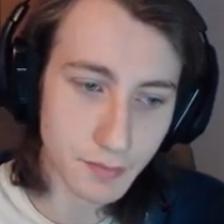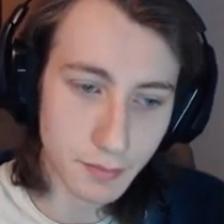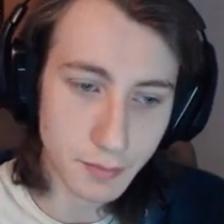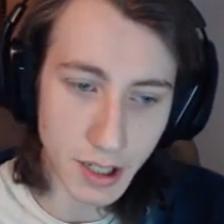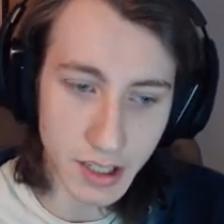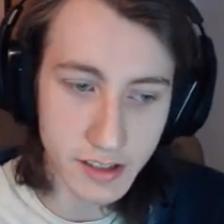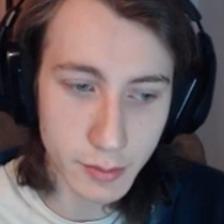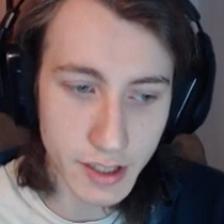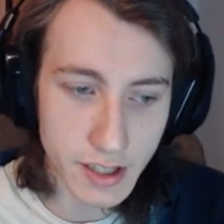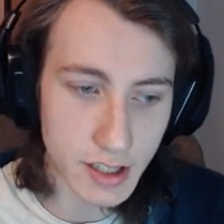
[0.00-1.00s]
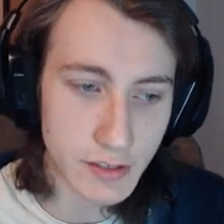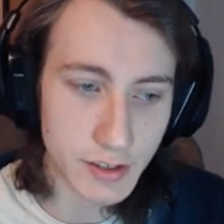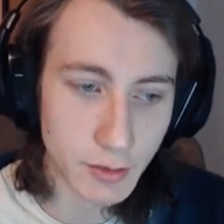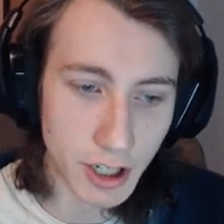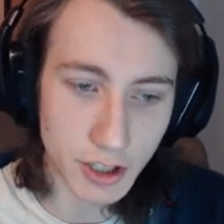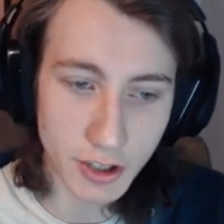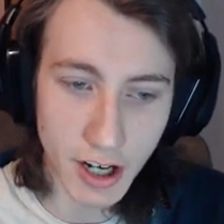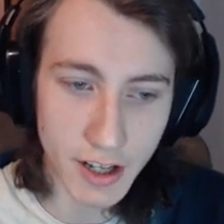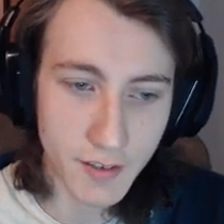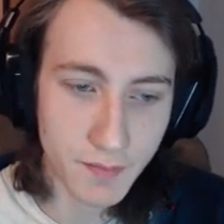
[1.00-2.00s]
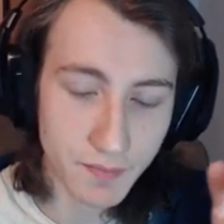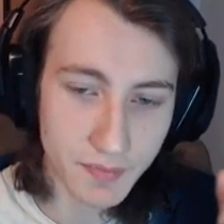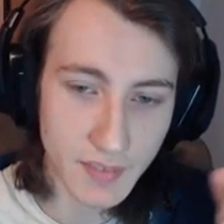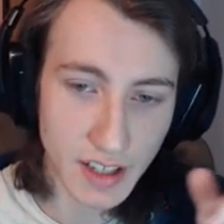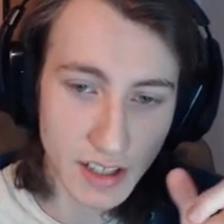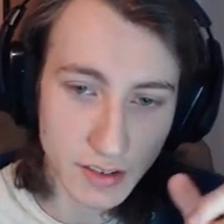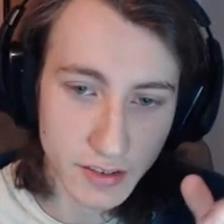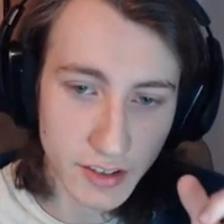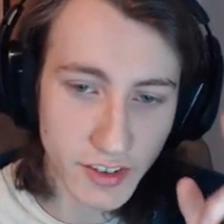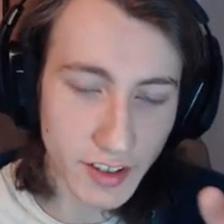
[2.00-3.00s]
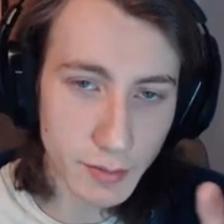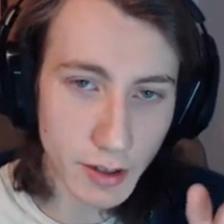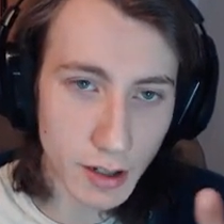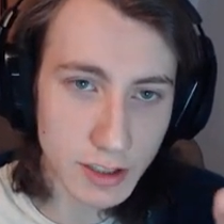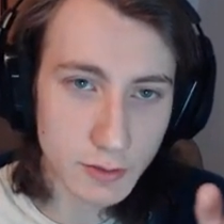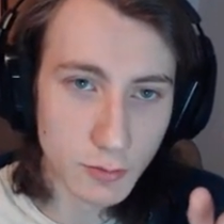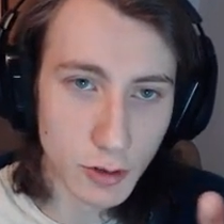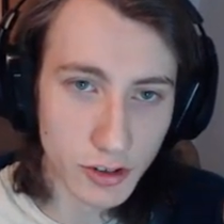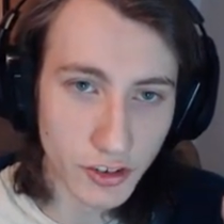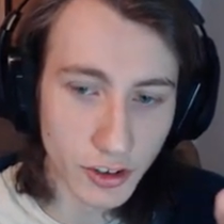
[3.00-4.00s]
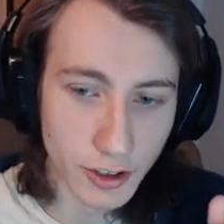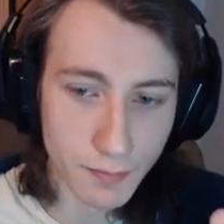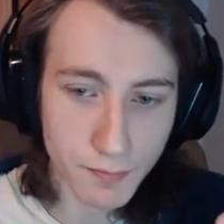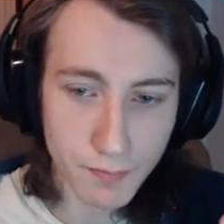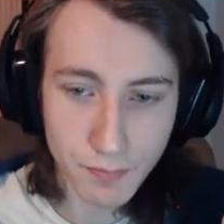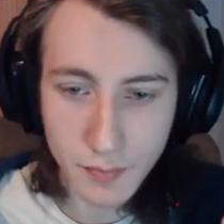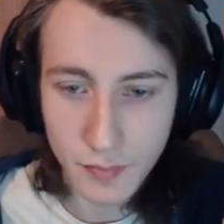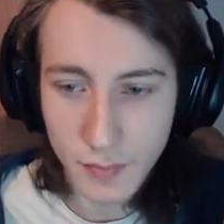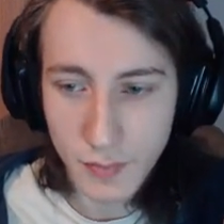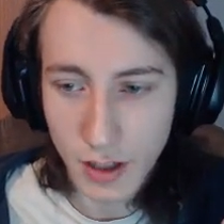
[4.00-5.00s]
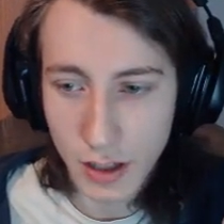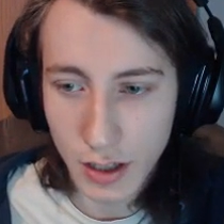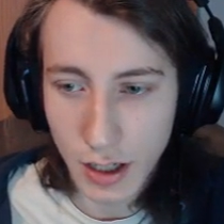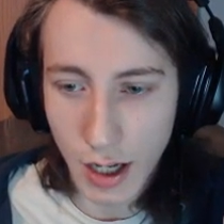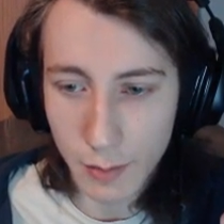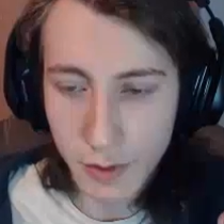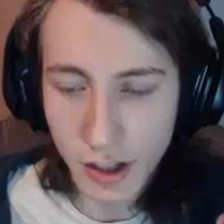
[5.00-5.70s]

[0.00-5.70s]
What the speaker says: but it'll be there if you want to try it. This is gonna be probably worse, so I'm gonna